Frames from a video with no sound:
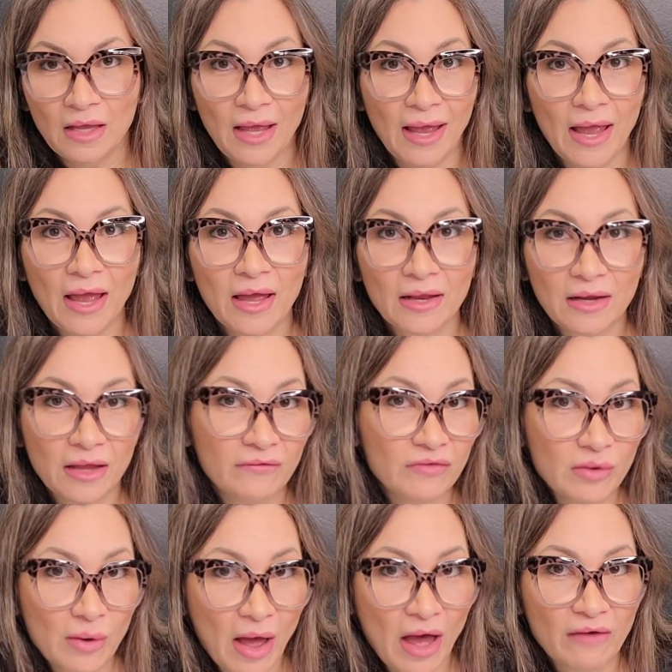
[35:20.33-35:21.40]
And if
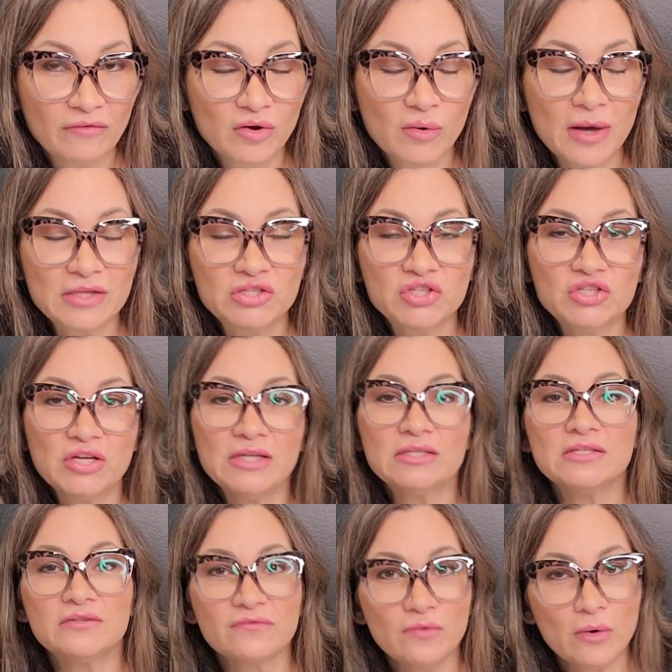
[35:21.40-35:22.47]
you have
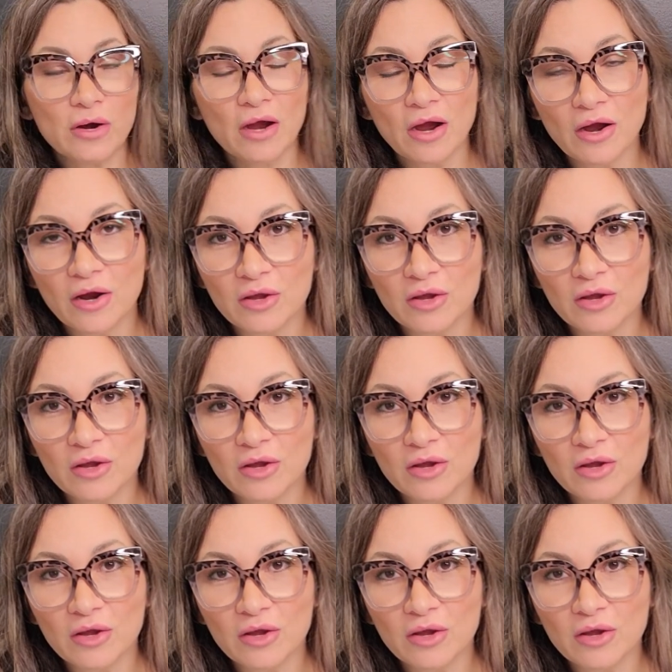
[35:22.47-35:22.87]
questions for her,